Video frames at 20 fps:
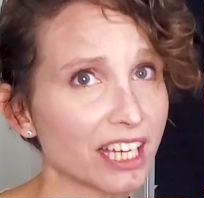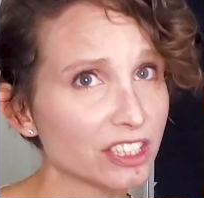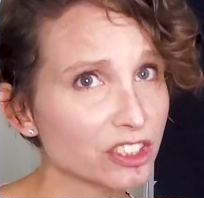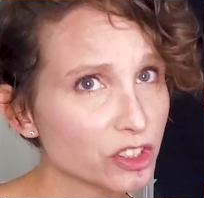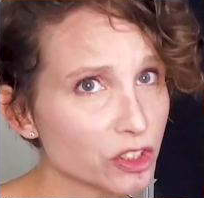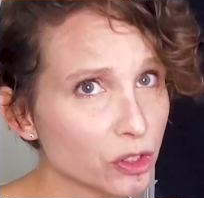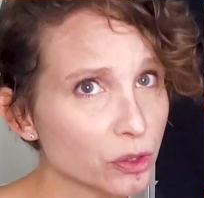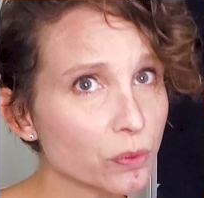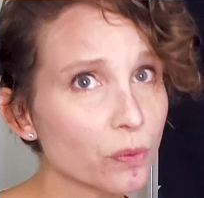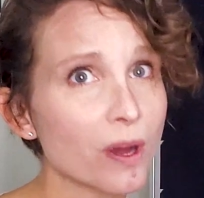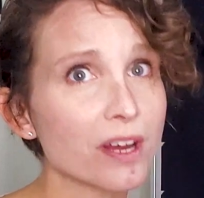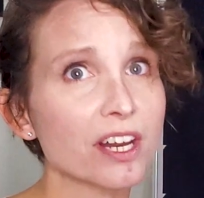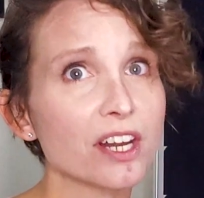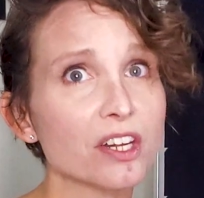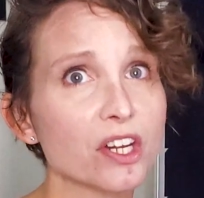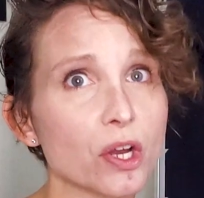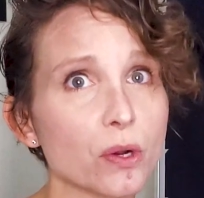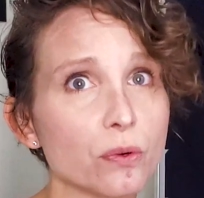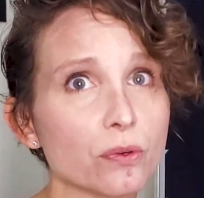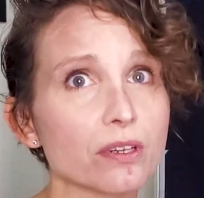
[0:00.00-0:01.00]
I do want to
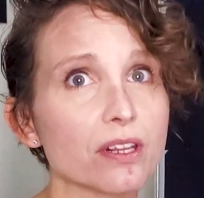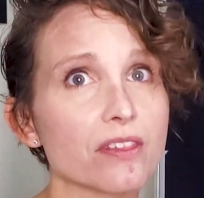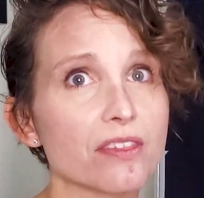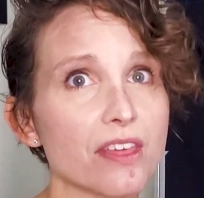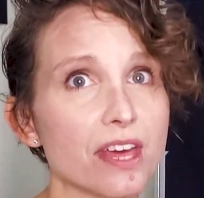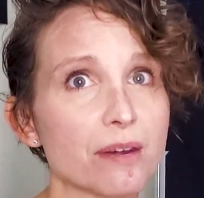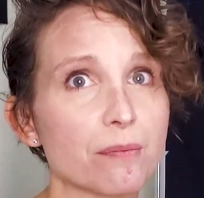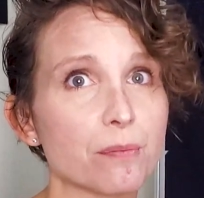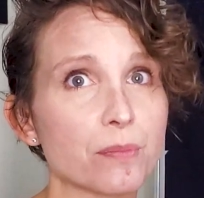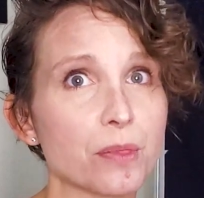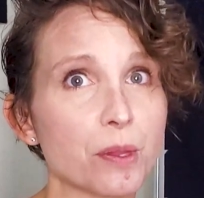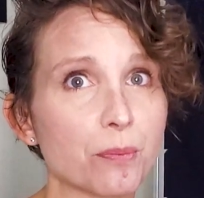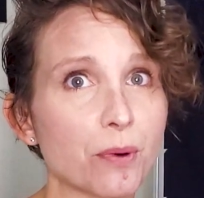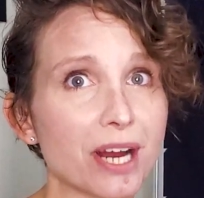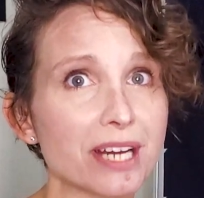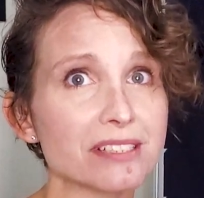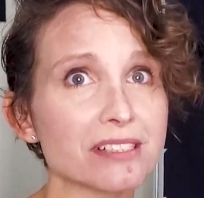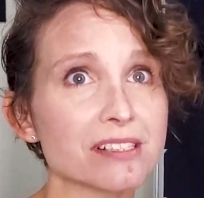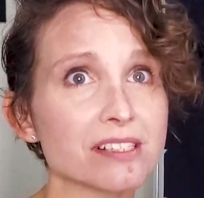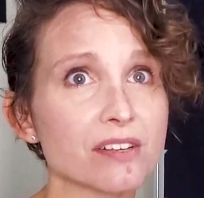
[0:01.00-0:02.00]
note that the
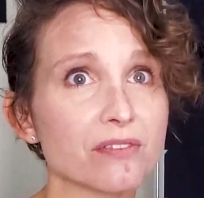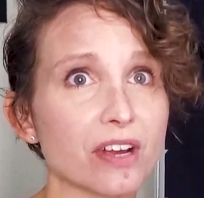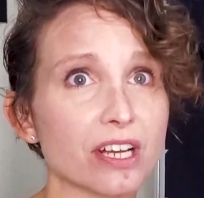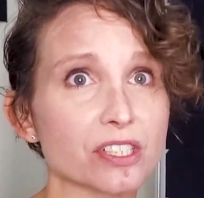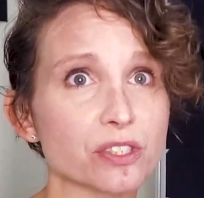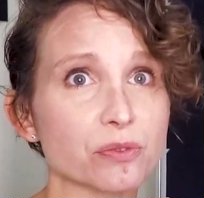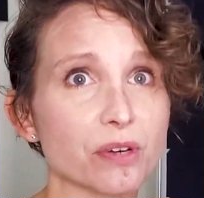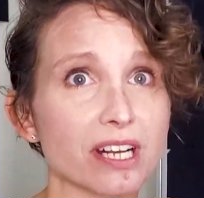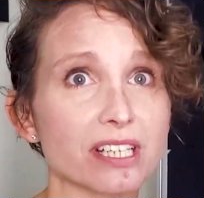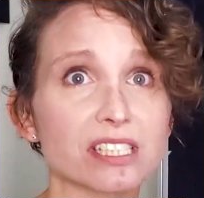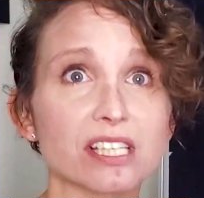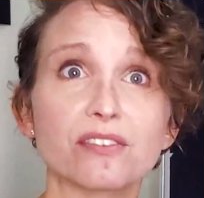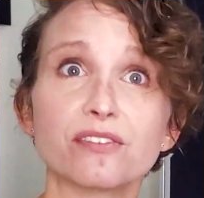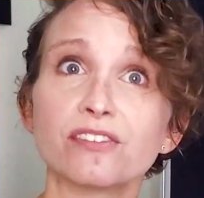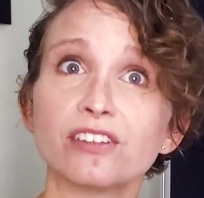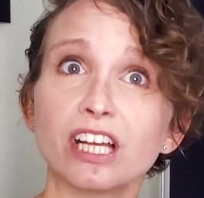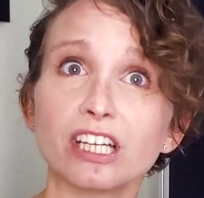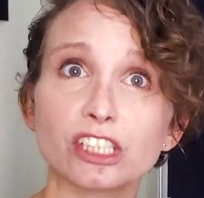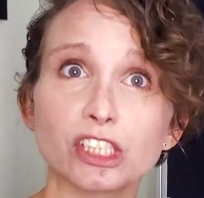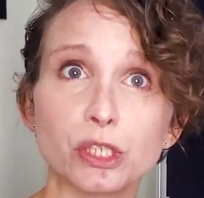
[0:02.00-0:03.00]
prices of SRECs
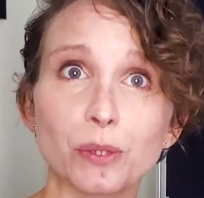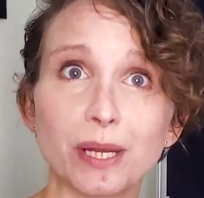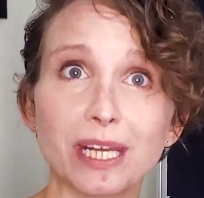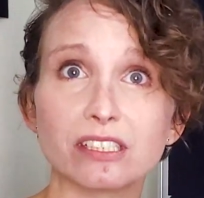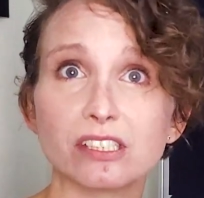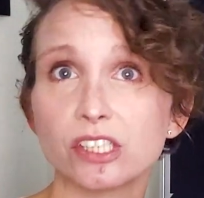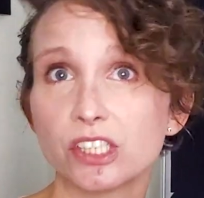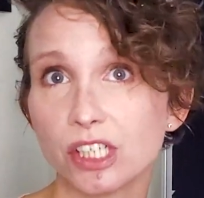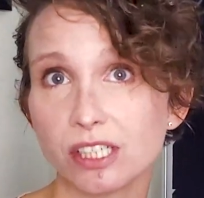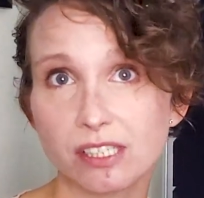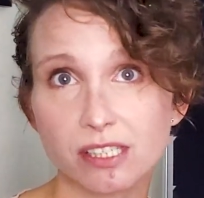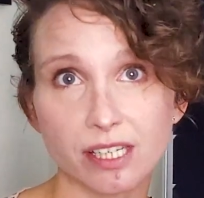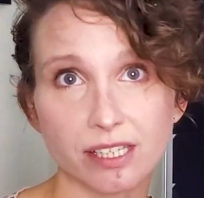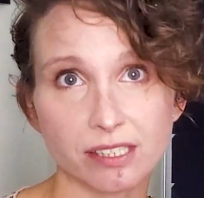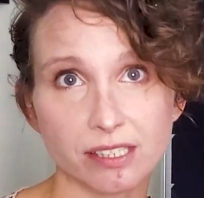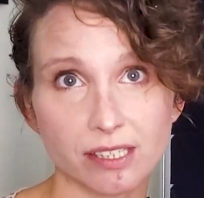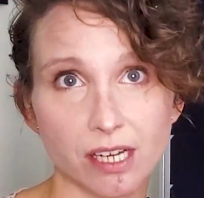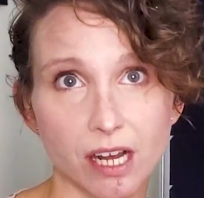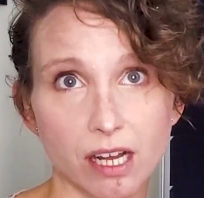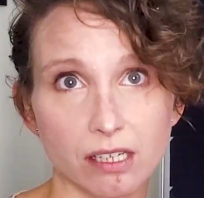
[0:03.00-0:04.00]
fluctuate just like
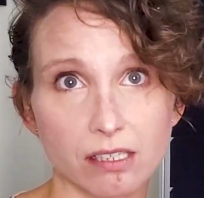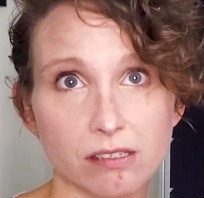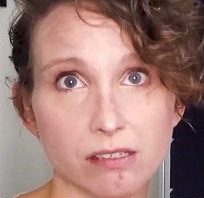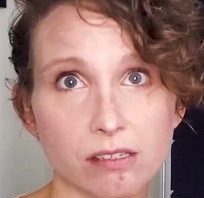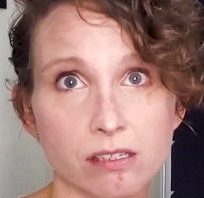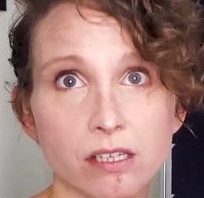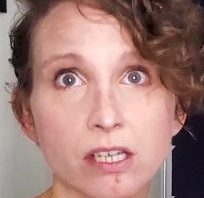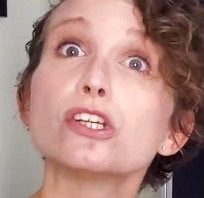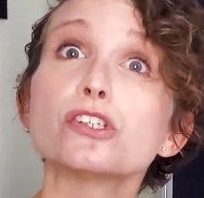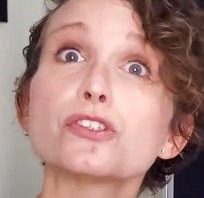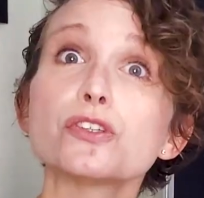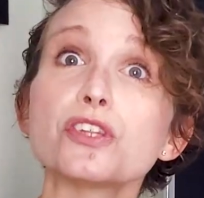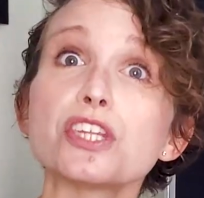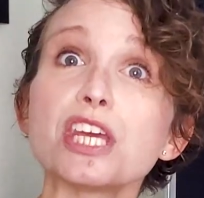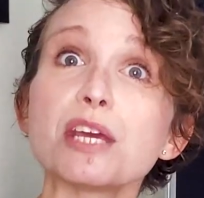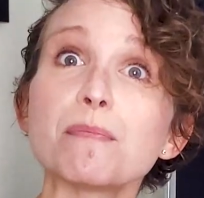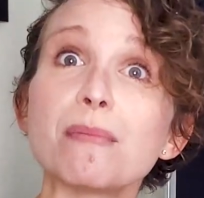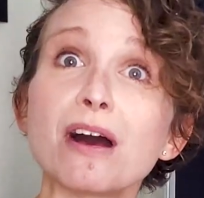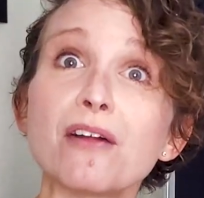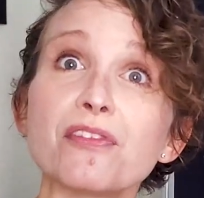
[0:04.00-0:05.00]
stocks, so
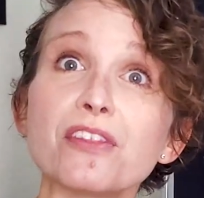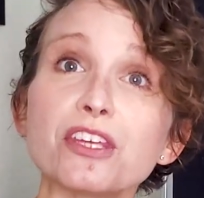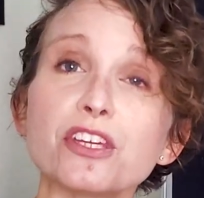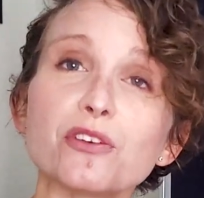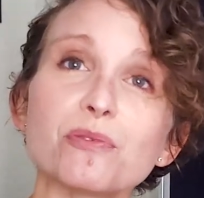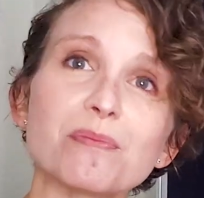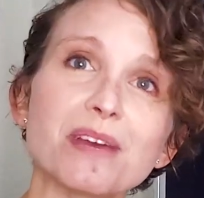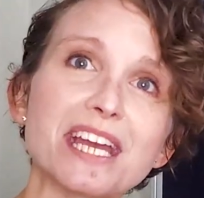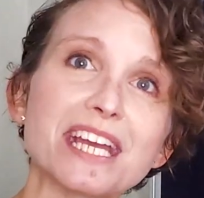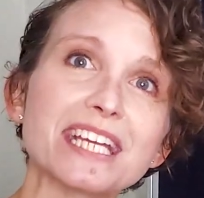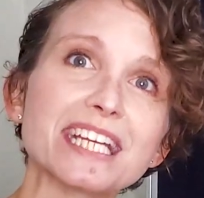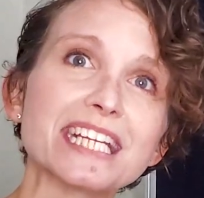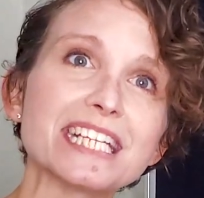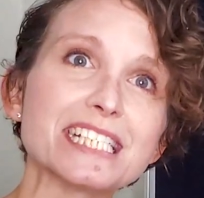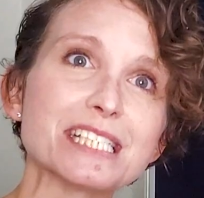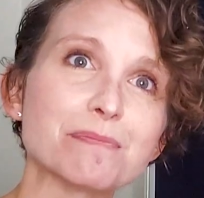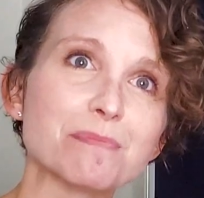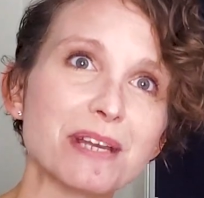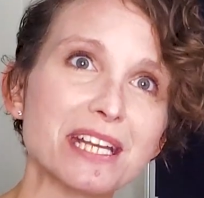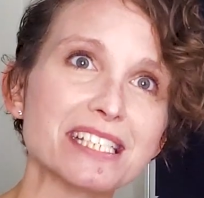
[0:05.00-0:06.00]
the amount that you make
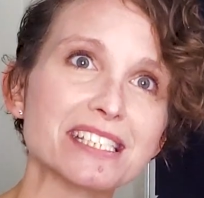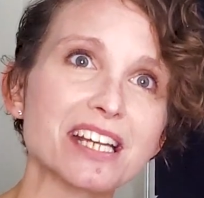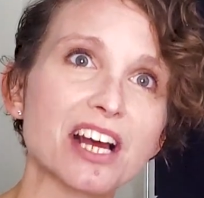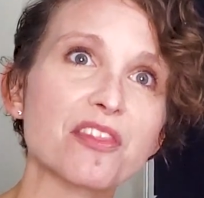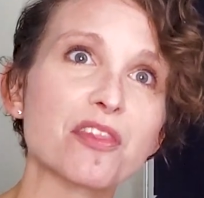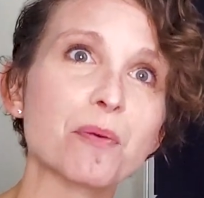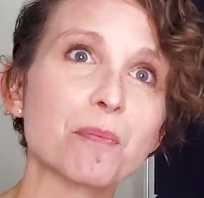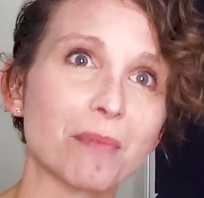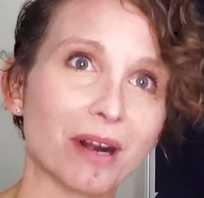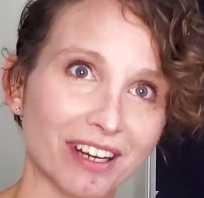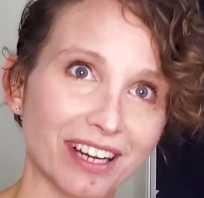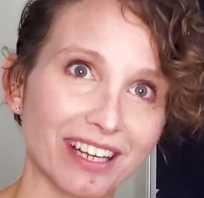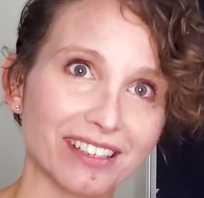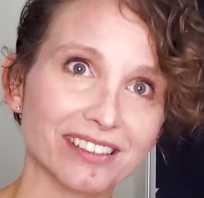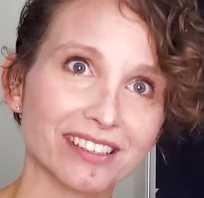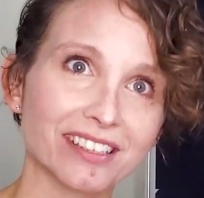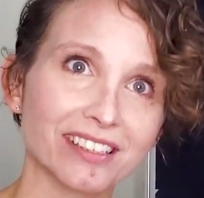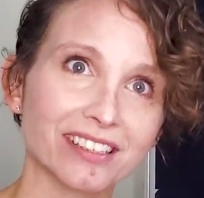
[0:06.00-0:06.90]
is based on the market.